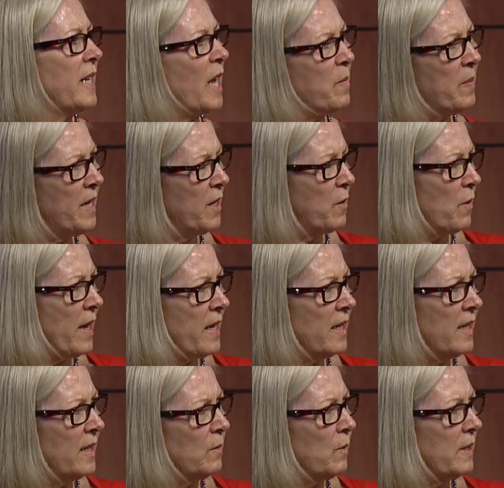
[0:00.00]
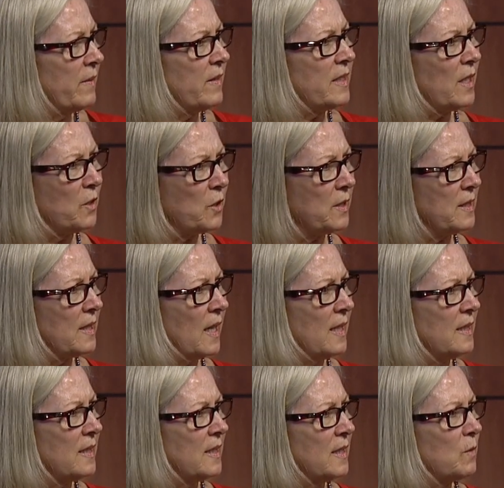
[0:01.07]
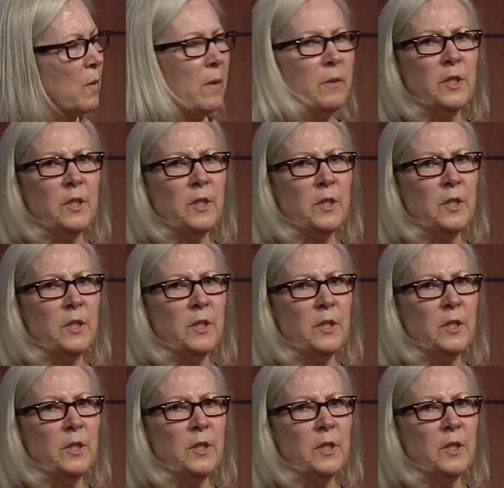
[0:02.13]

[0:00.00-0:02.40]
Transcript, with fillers: AP credit in one of the social sciences, what